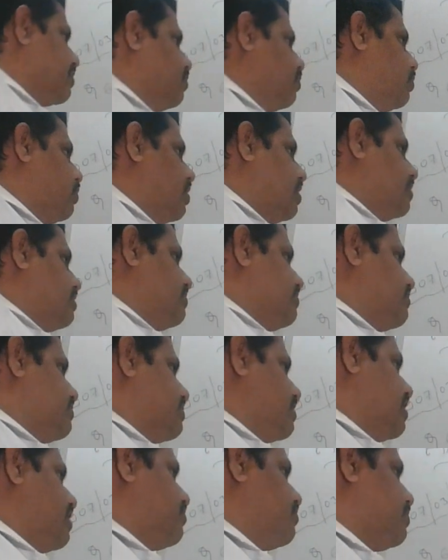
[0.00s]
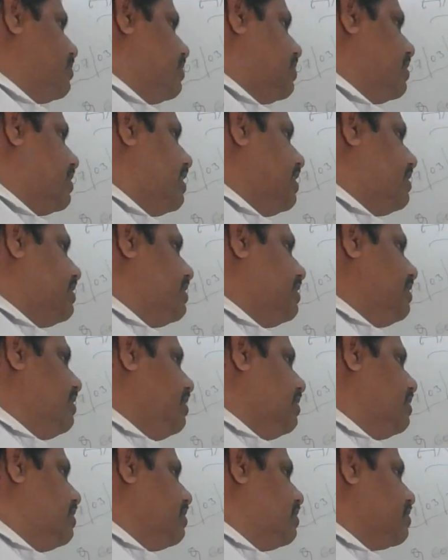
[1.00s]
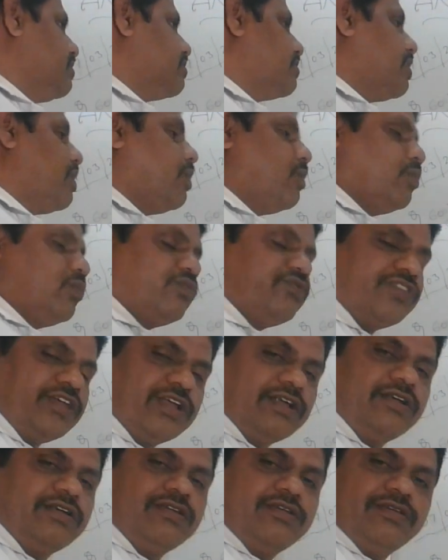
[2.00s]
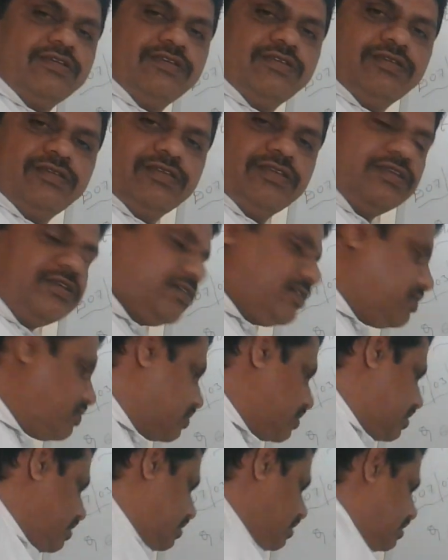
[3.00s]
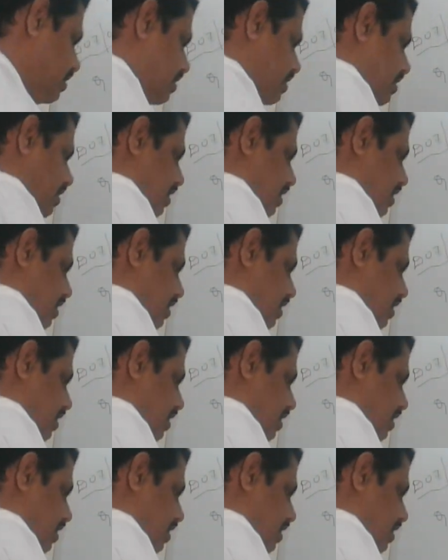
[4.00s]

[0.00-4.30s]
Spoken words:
what it stands for 80,000. Okay,